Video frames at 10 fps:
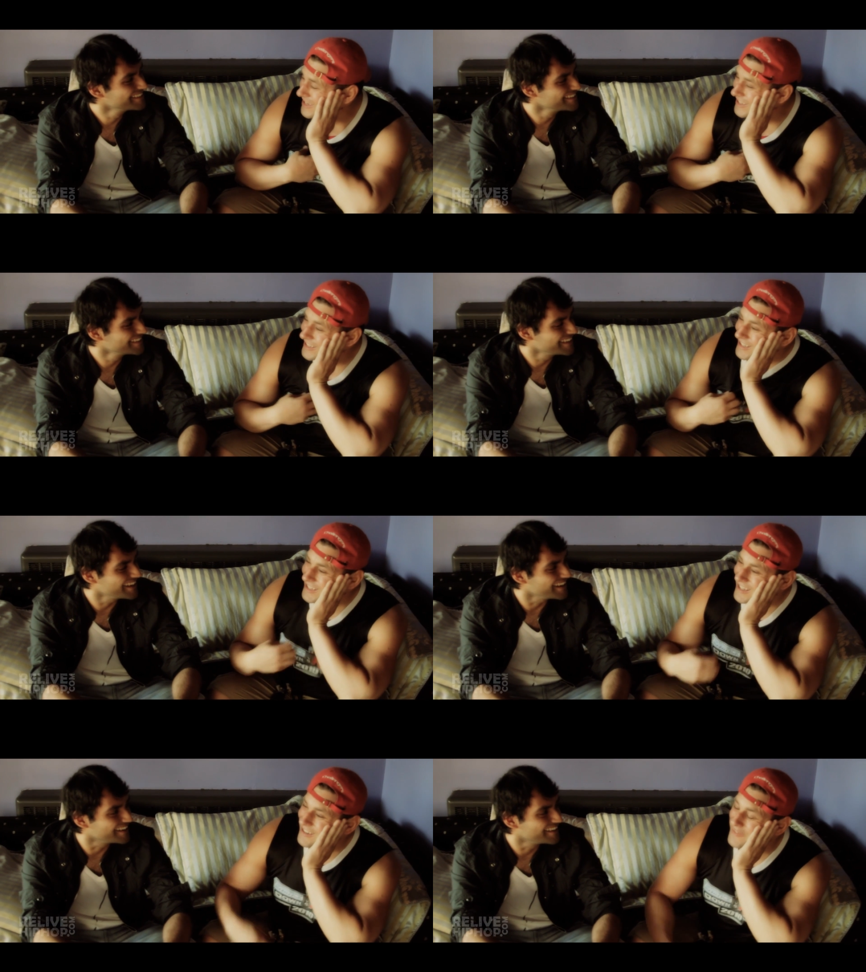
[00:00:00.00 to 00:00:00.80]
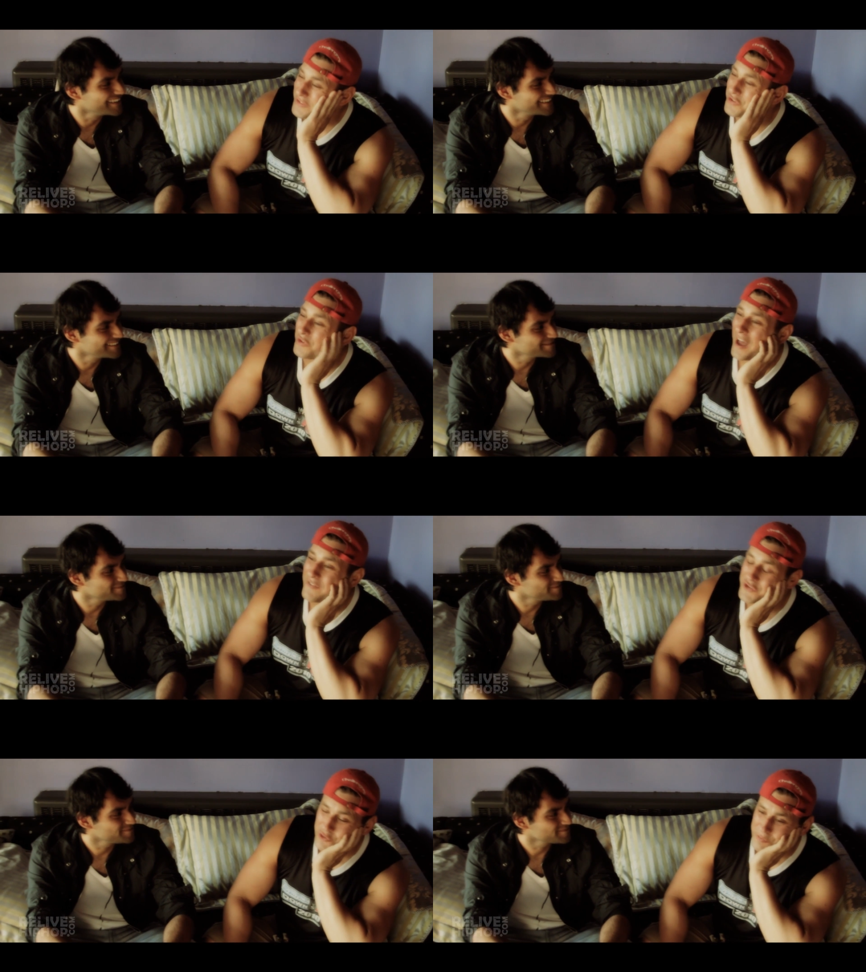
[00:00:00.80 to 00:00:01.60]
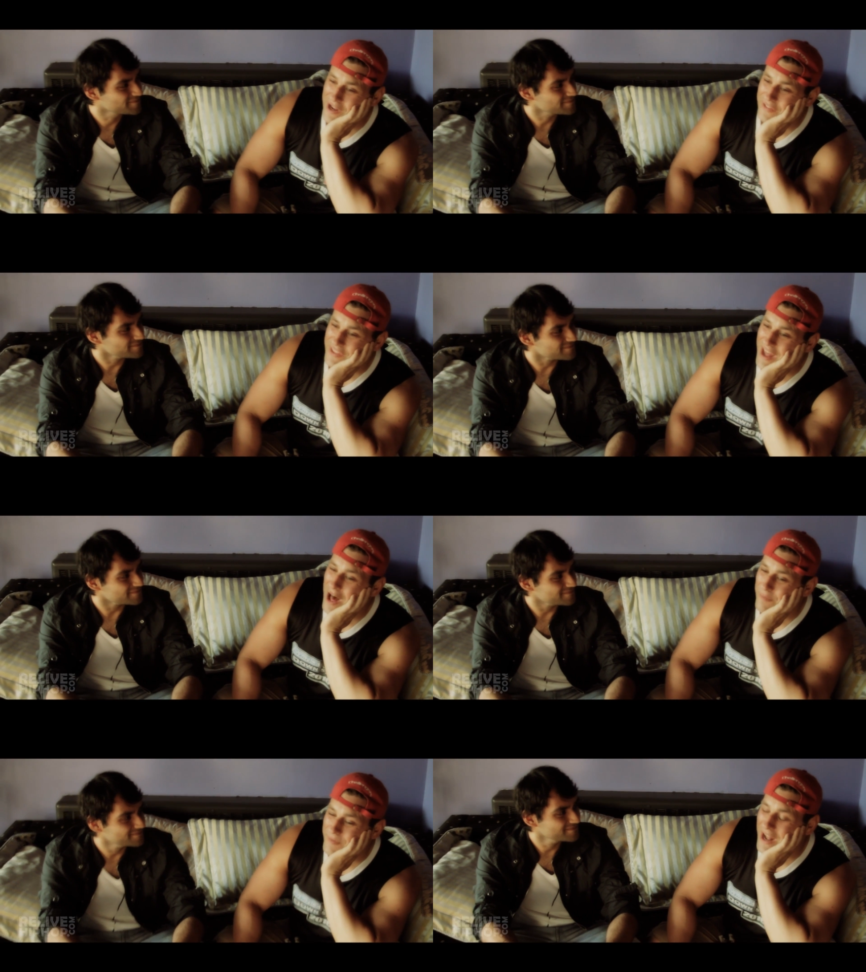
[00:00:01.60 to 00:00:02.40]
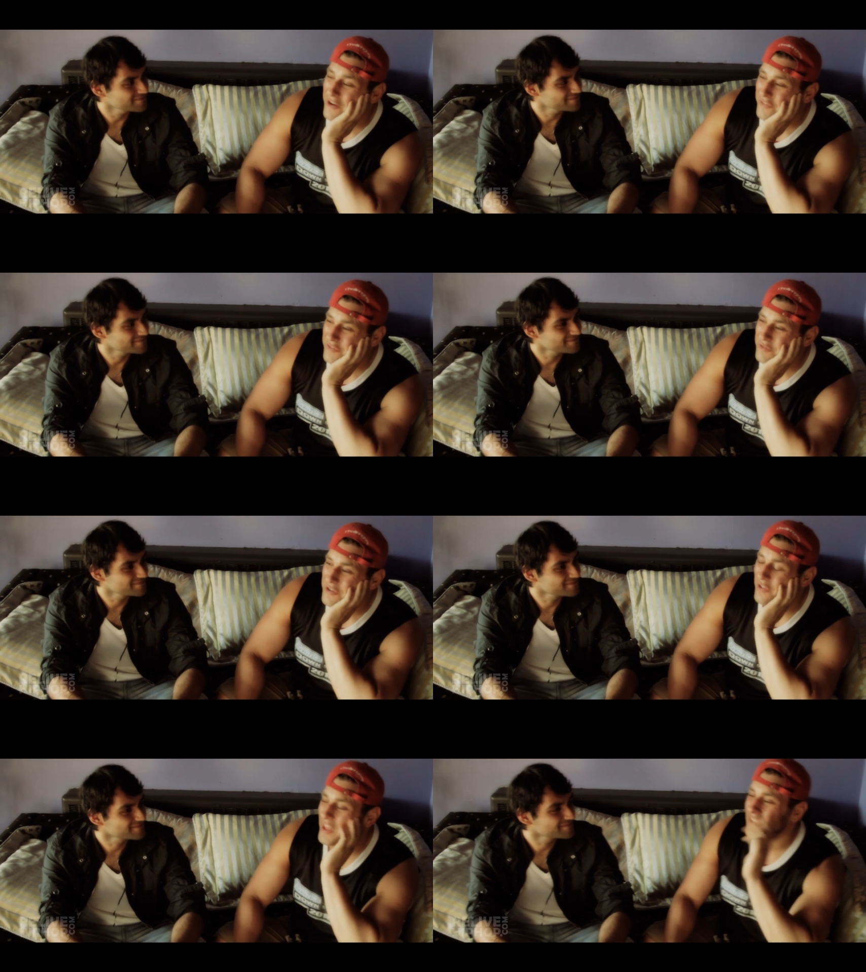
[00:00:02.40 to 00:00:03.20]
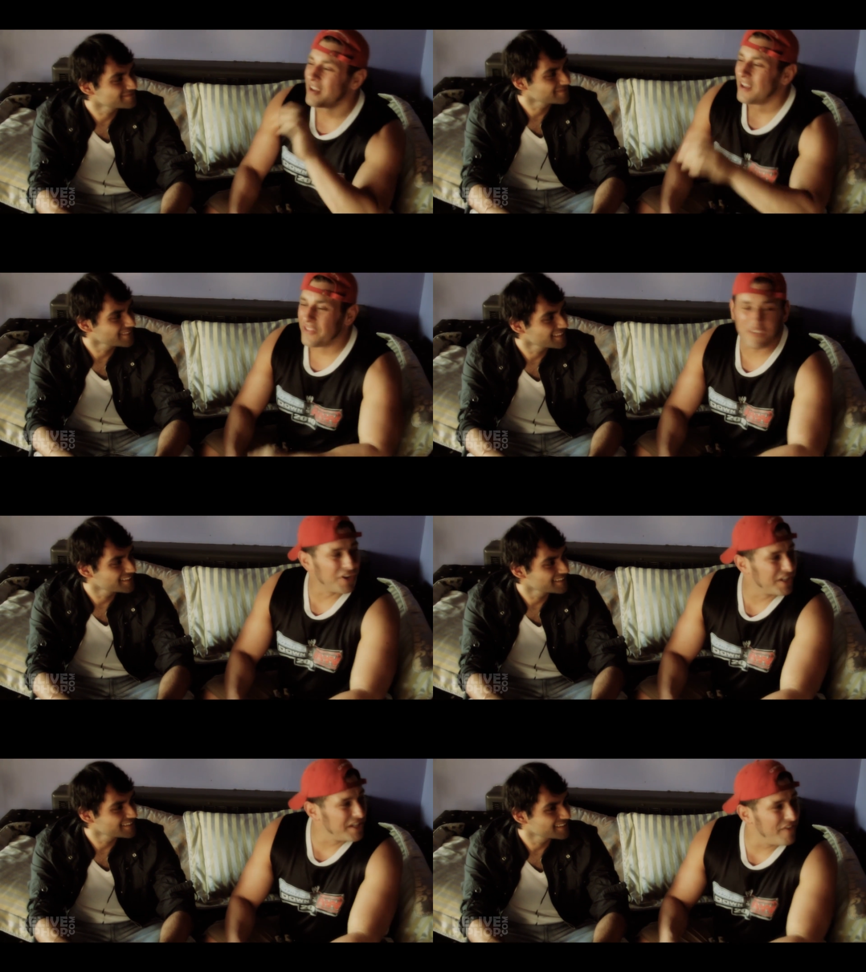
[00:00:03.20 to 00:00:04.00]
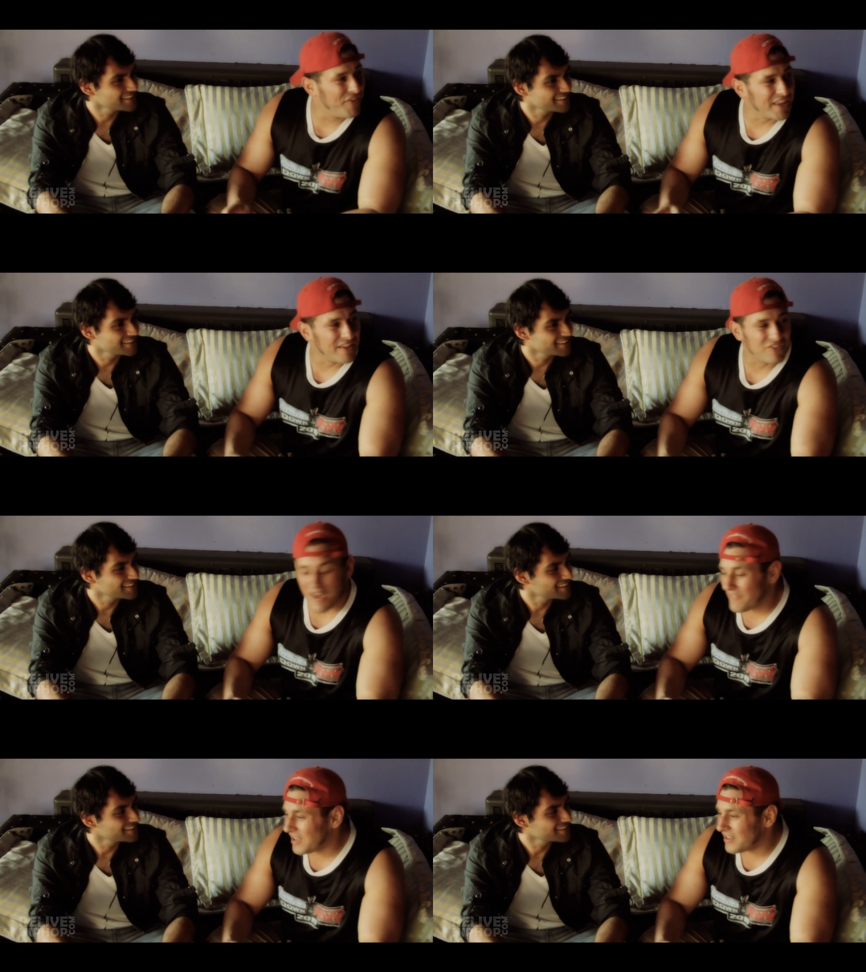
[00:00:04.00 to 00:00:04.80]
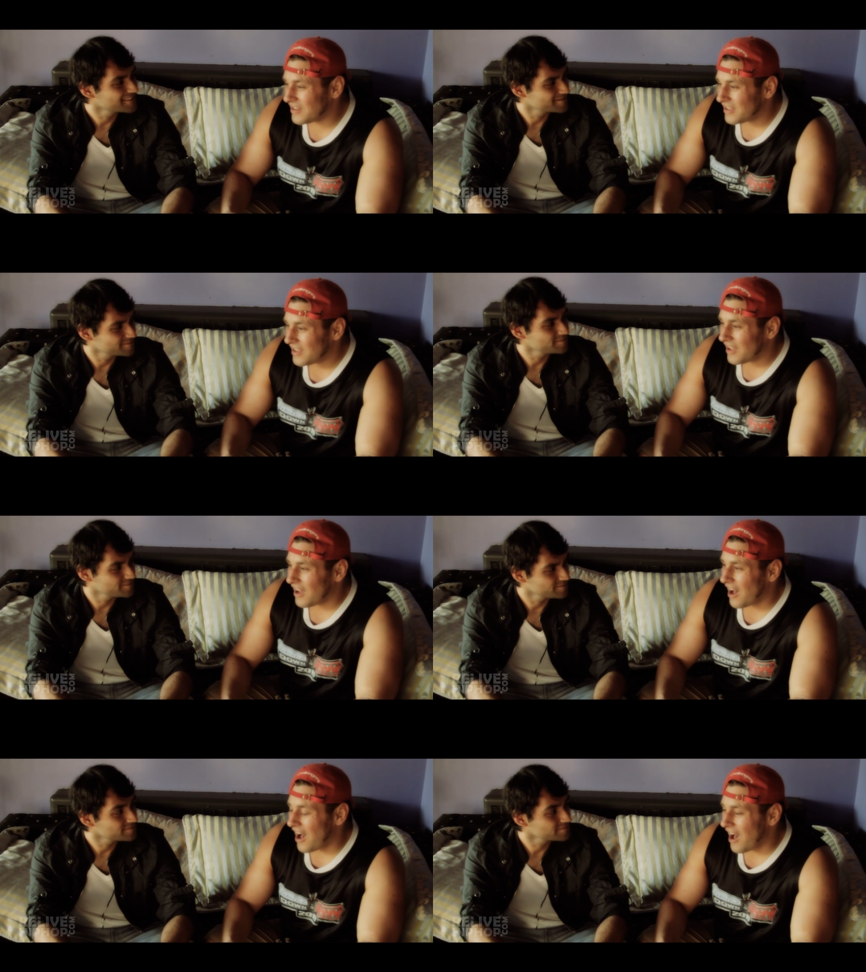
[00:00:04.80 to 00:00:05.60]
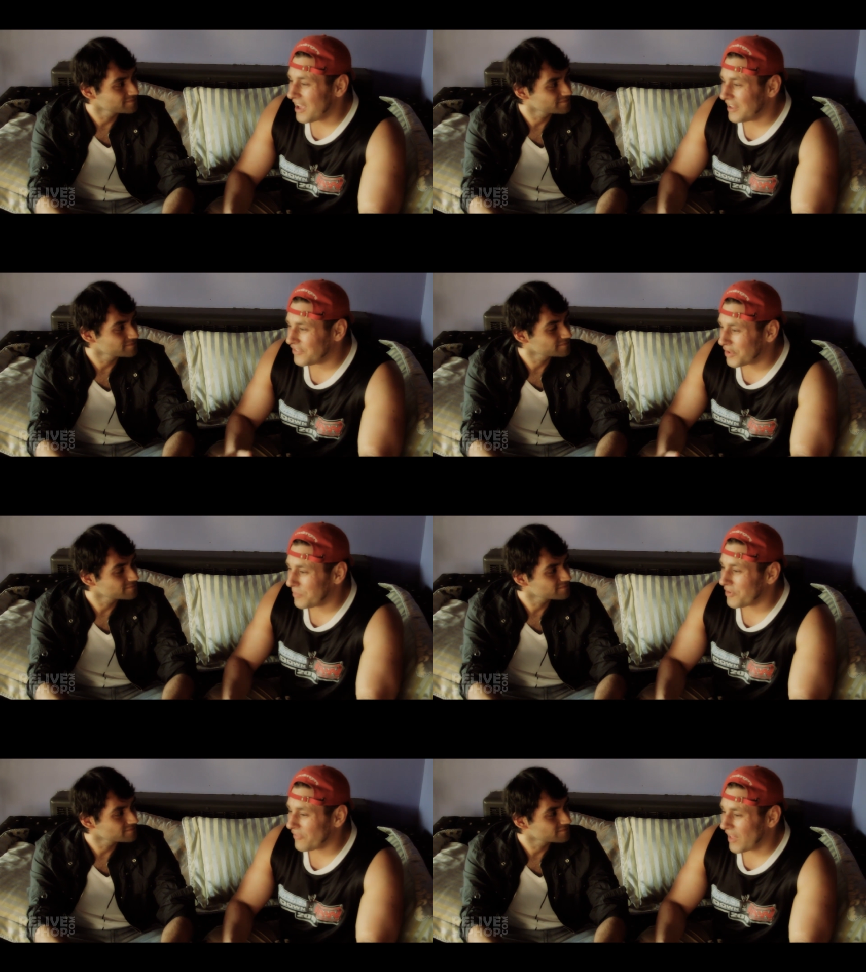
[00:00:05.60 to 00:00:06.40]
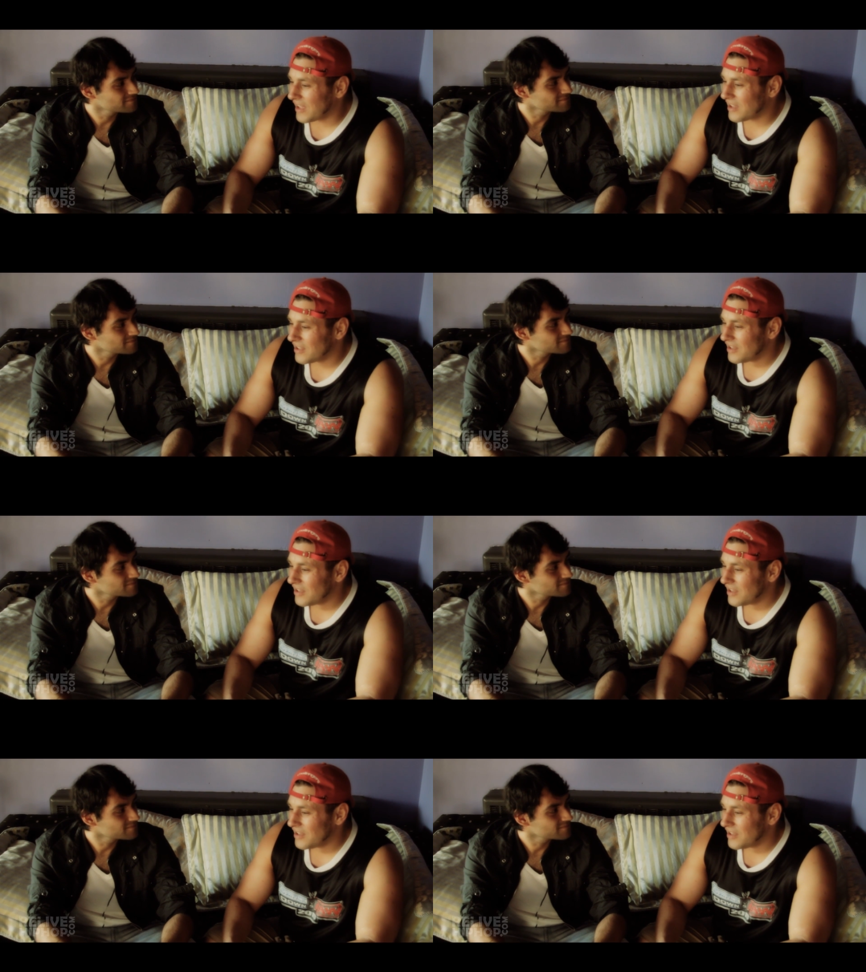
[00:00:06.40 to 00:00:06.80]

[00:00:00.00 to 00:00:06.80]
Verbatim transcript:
Speaker 1: me. Yeah. When Two Live Jews put out that album, and I don't even know like the significance of it uh, in terms of like